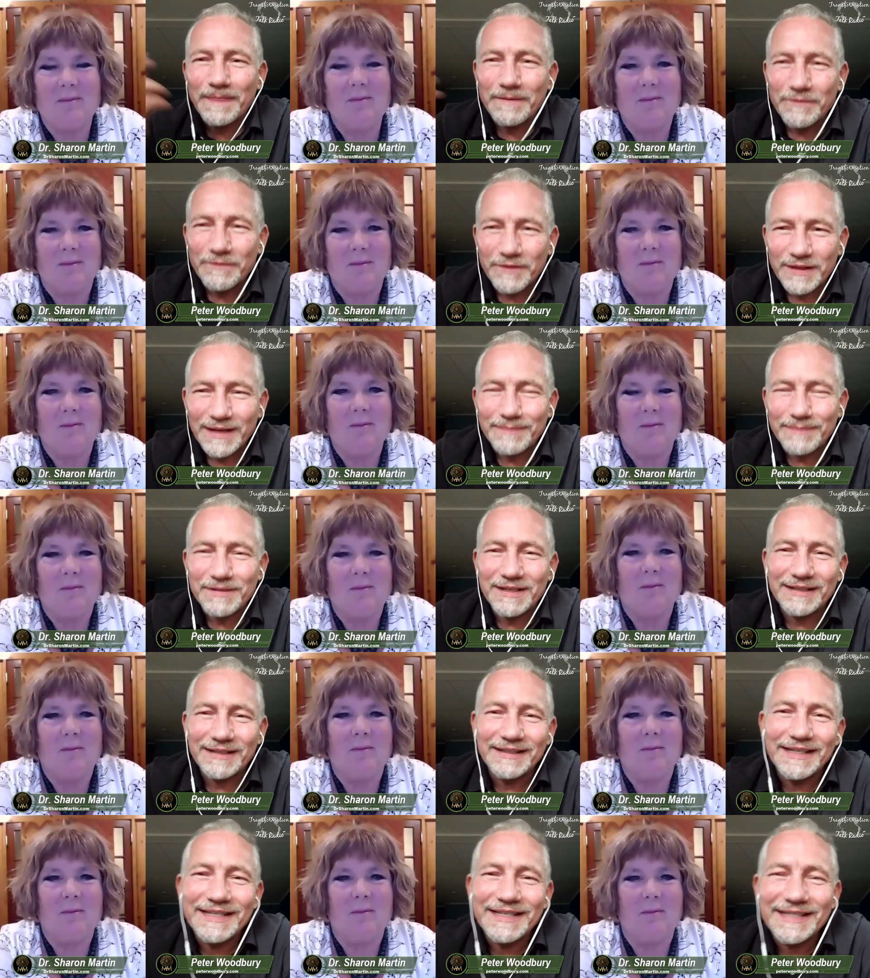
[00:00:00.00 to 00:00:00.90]
Speaker 1: for them to
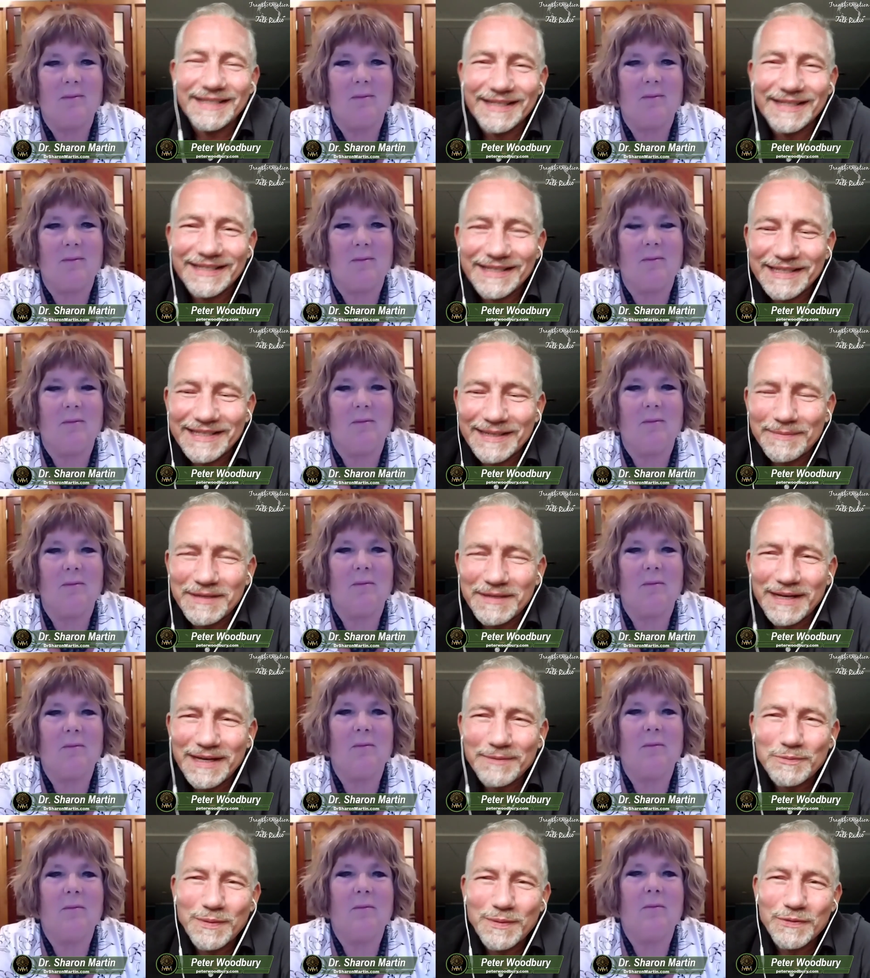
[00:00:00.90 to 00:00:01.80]
listen. So
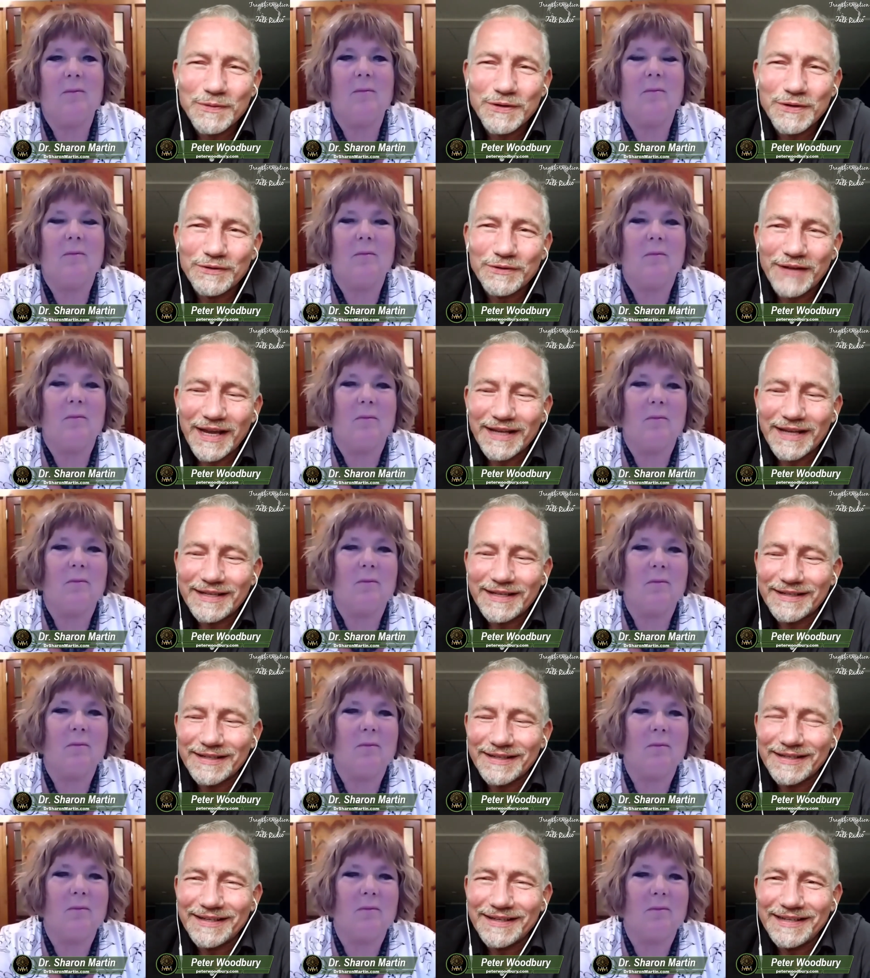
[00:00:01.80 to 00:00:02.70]
sometimes people don't like
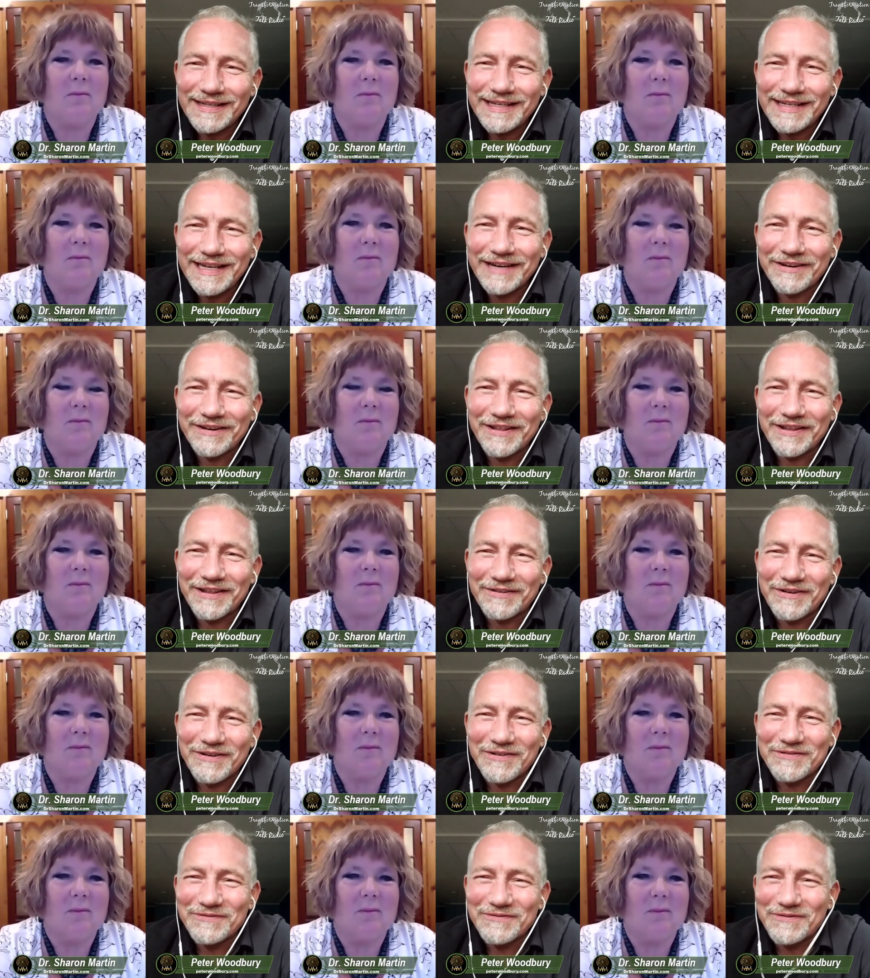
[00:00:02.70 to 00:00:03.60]
to hear
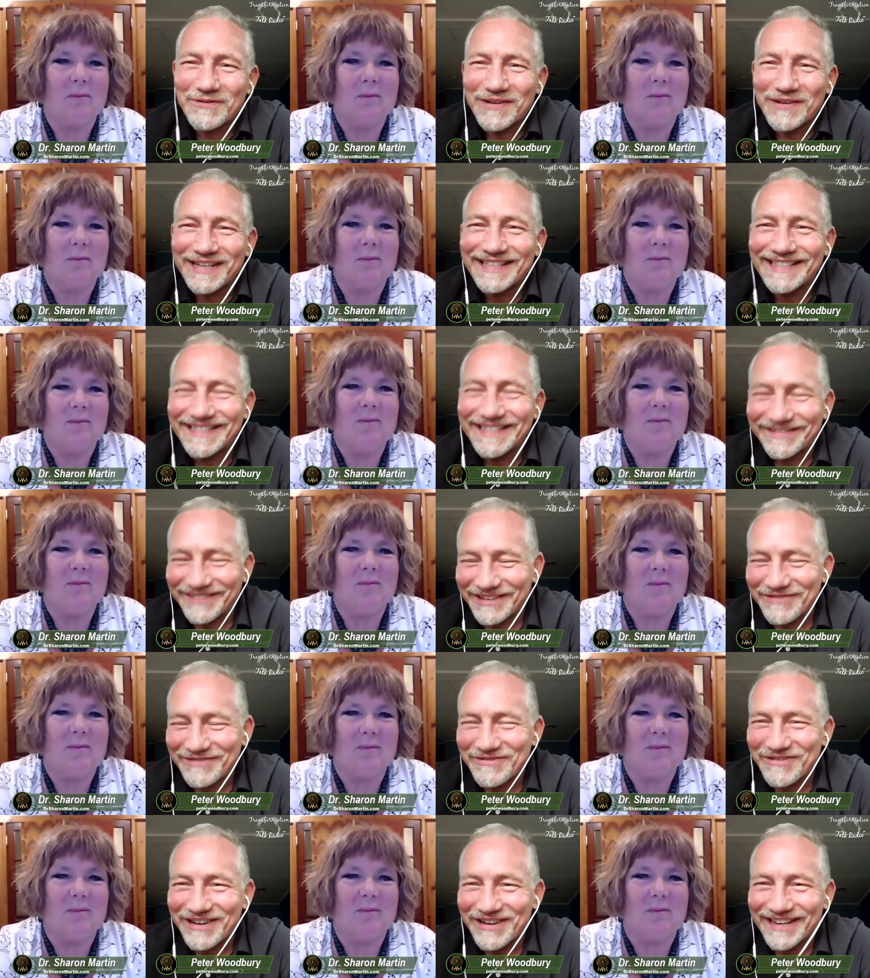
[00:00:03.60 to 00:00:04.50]
their own voices
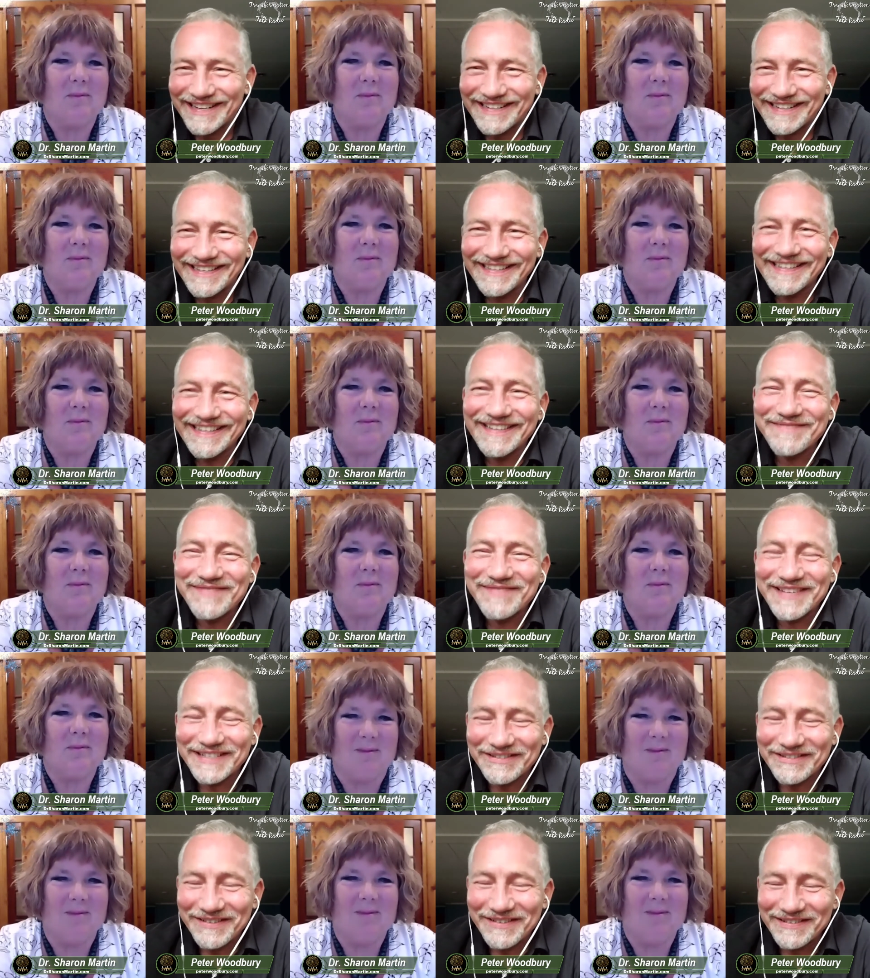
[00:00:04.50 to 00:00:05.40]
recorded,
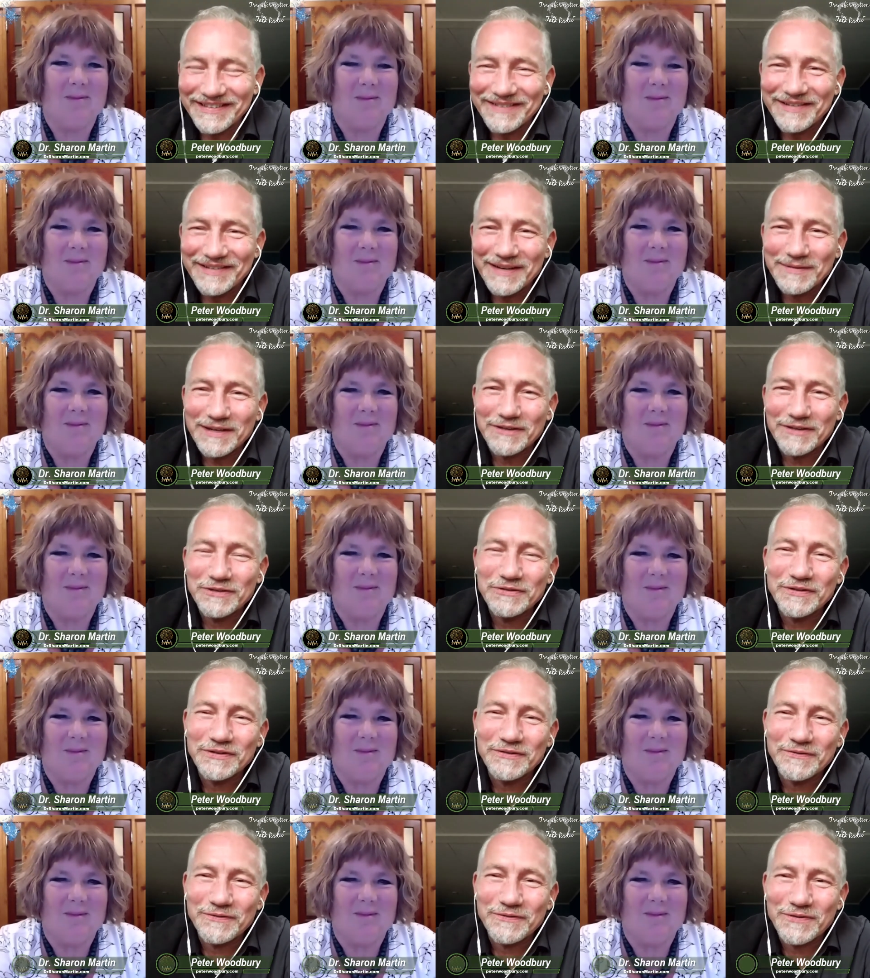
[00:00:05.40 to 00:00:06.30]
but so sometimes I'll
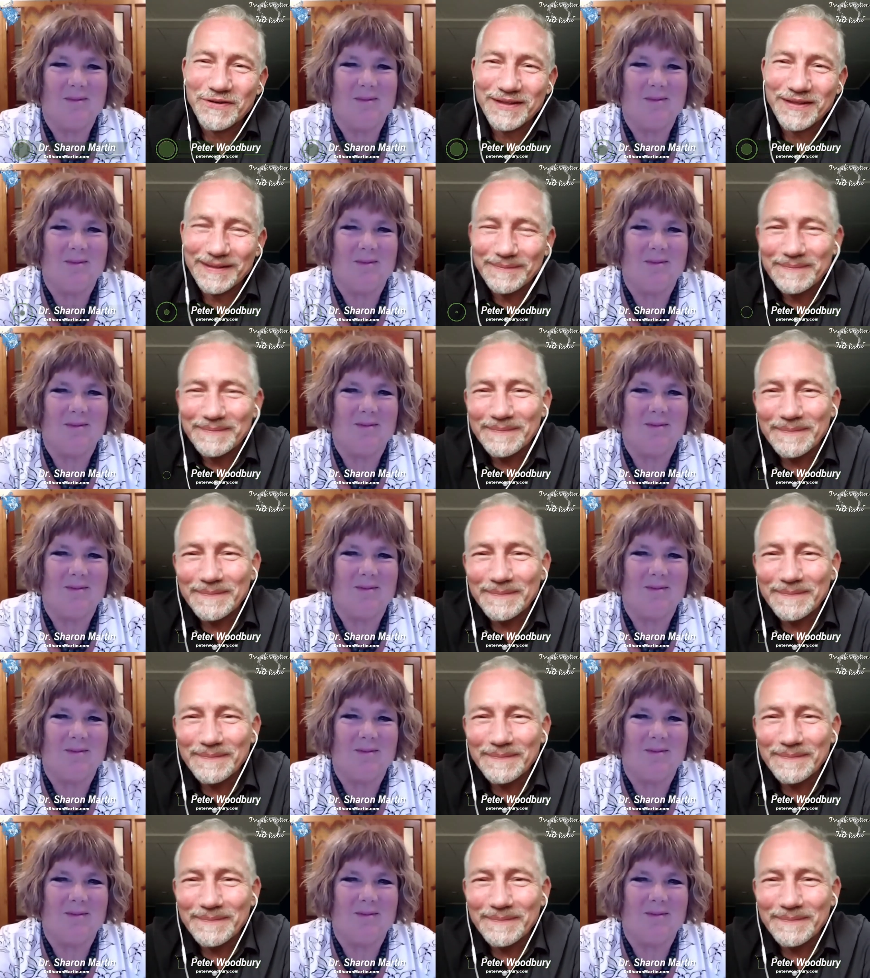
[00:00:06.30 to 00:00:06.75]
do it for them.